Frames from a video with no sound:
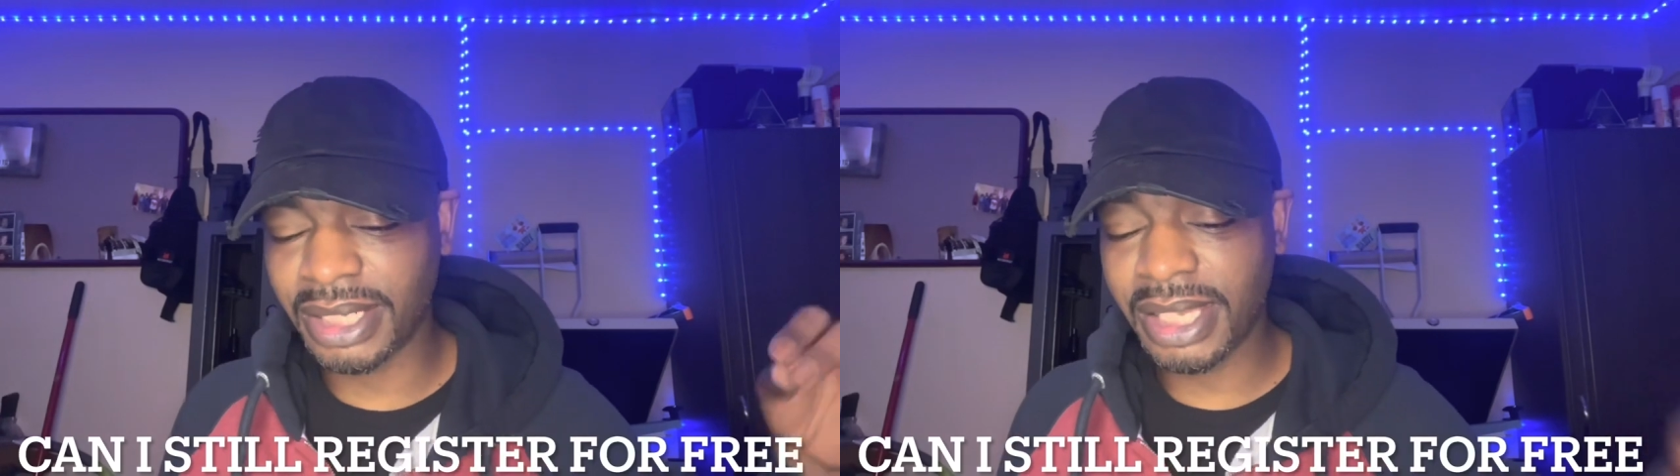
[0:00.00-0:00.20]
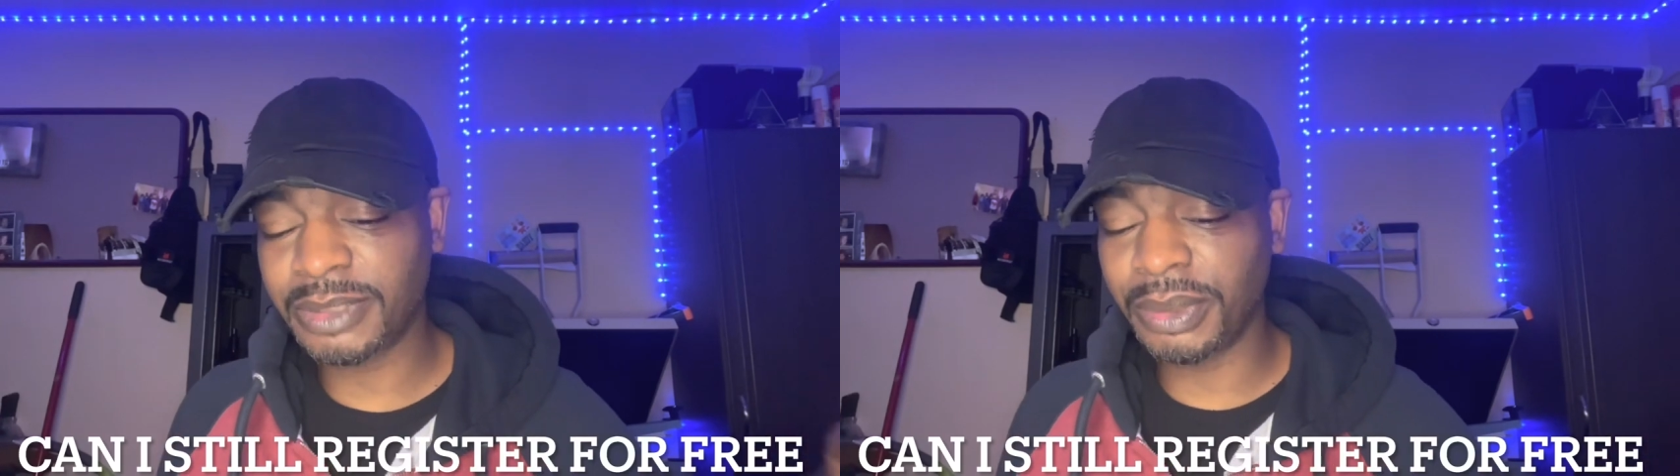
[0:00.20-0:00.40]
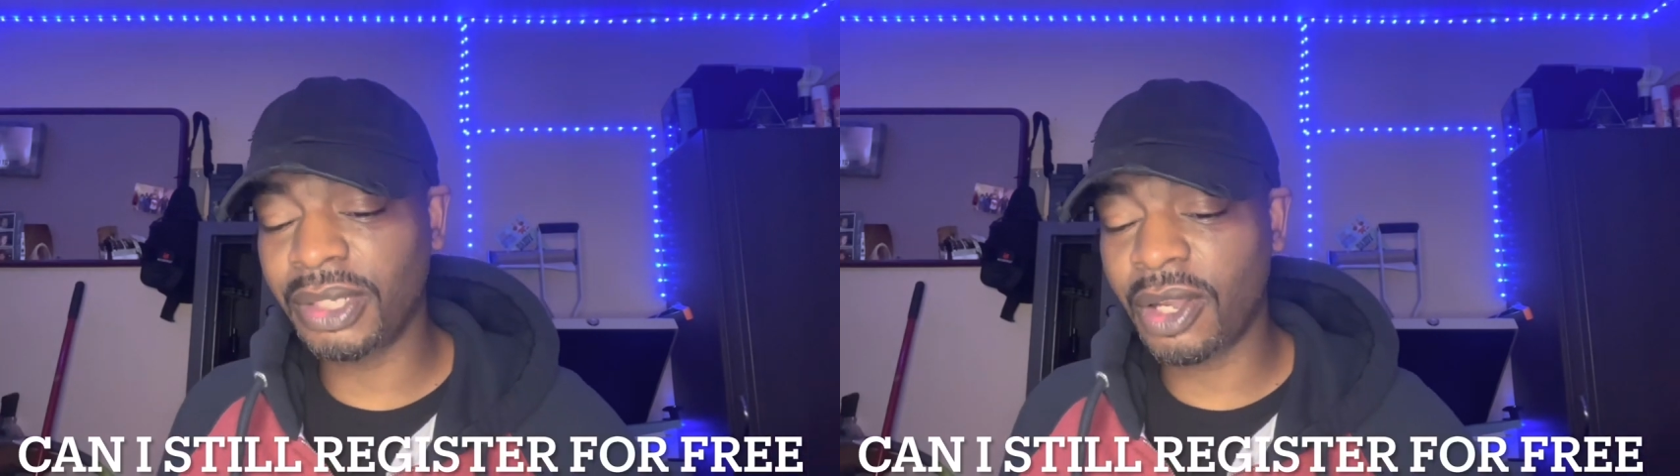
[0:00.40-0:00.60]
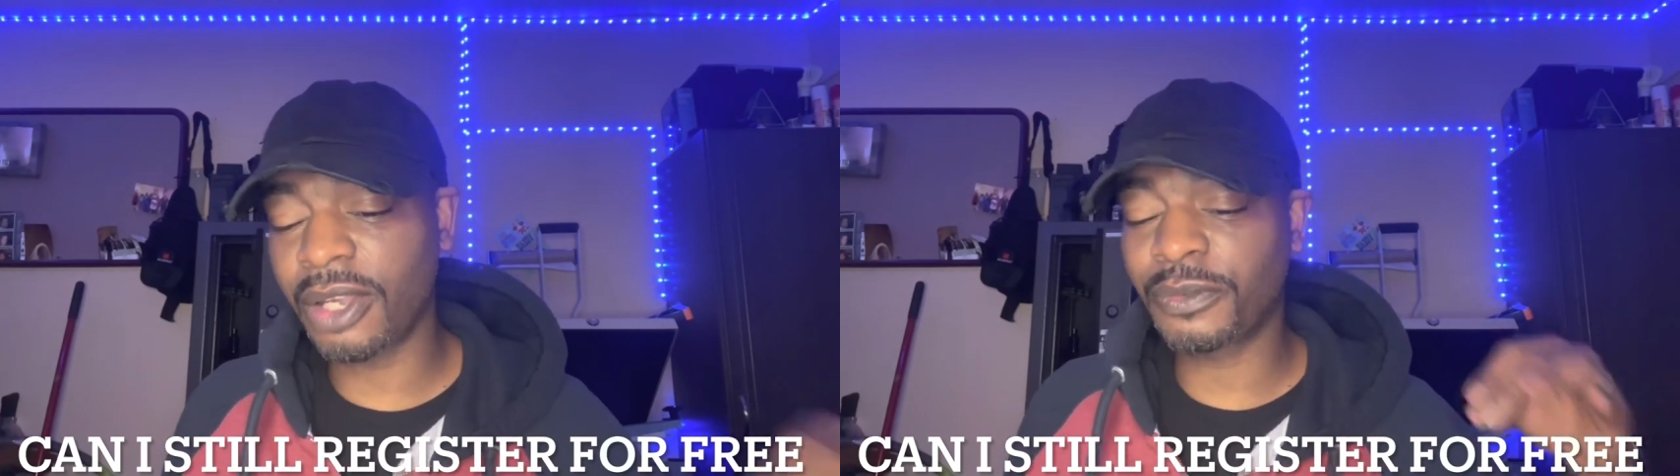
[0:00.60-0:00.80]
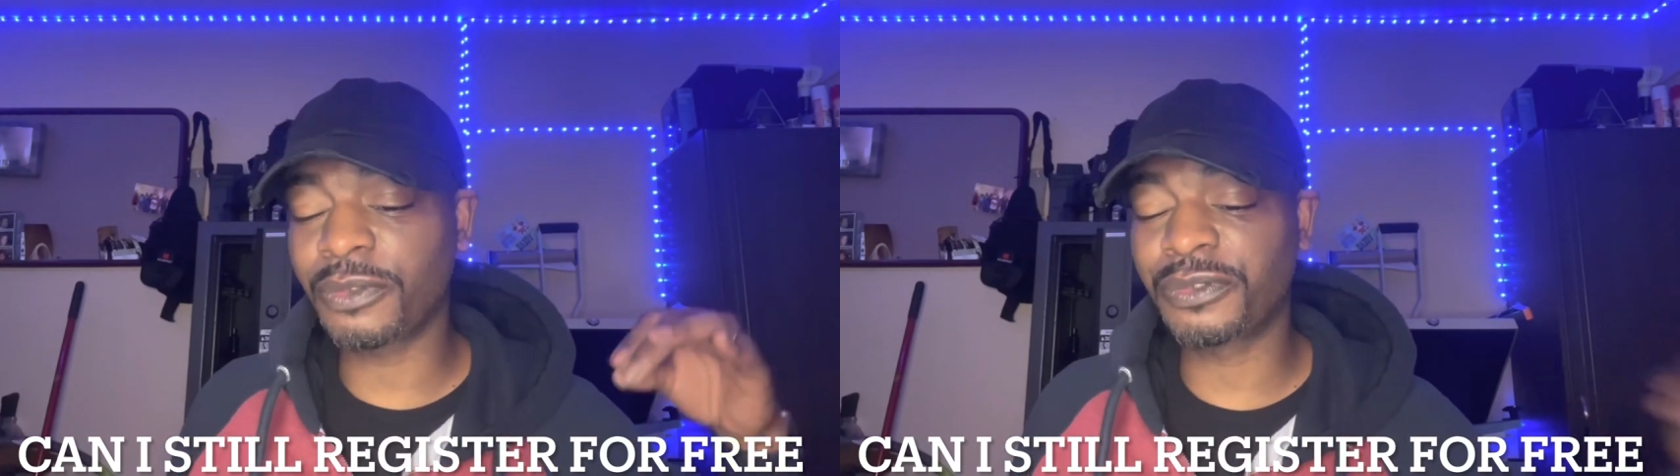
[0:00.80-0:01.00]
SBR
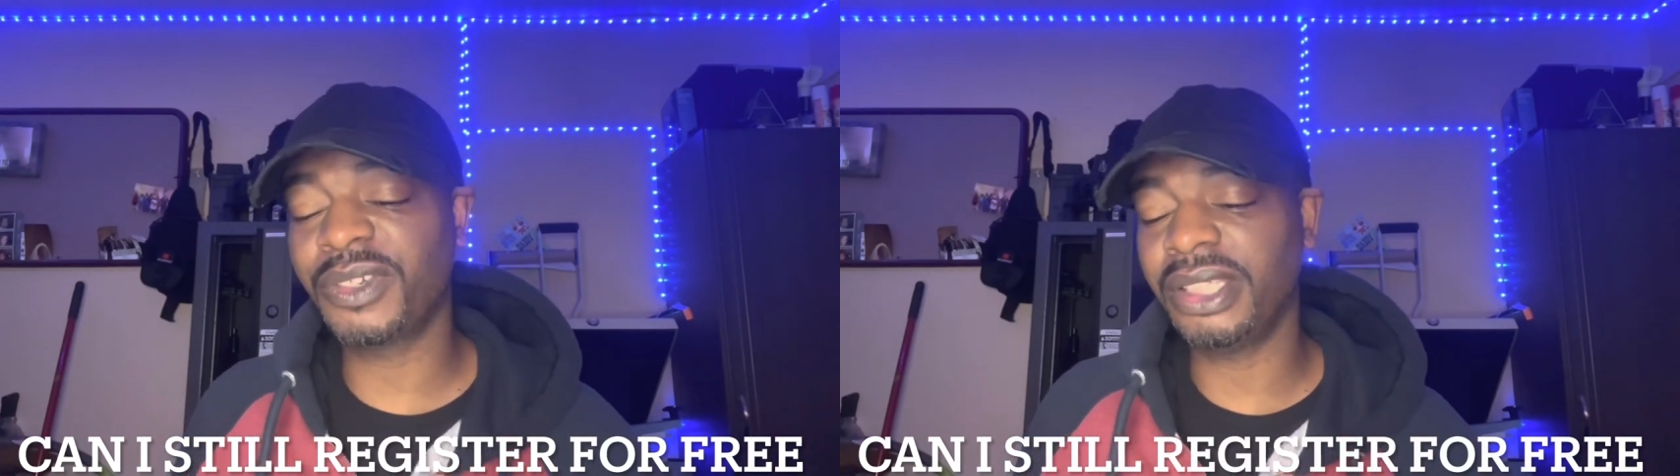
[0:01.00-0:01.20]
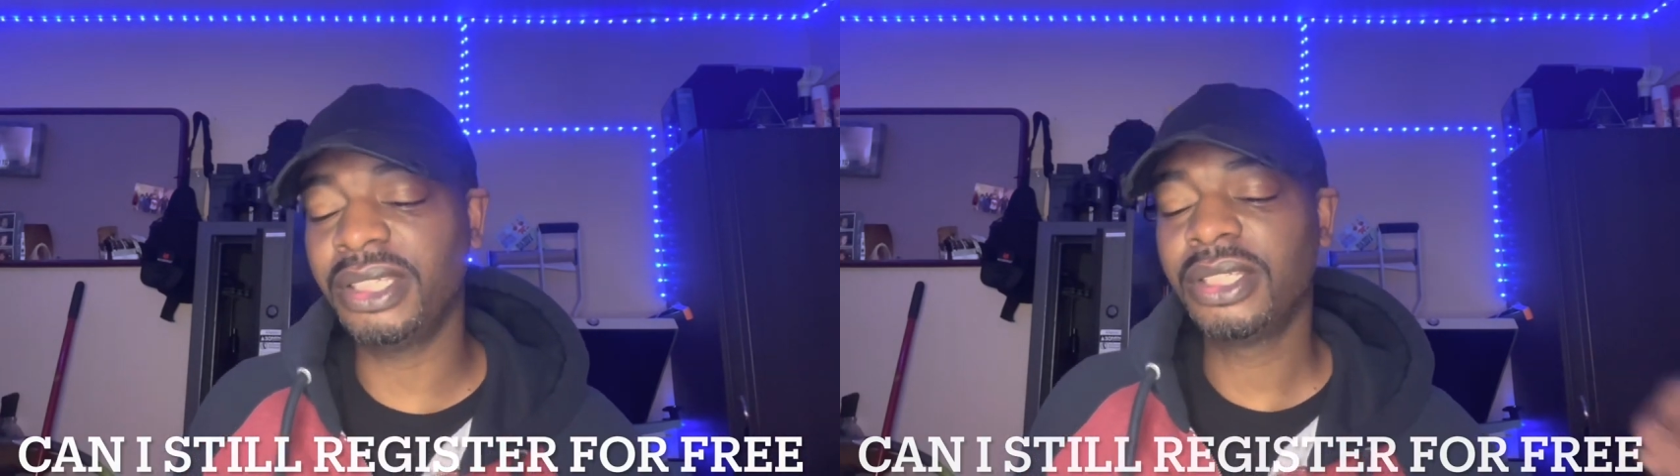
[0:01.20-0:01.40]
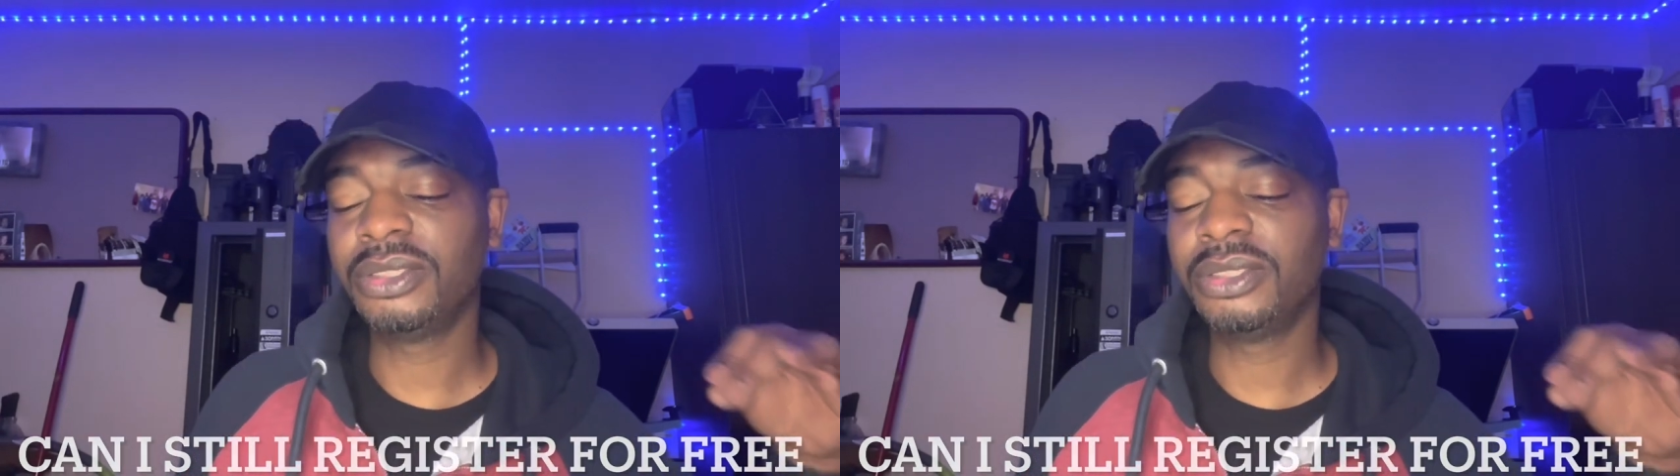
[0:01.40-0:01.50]
for free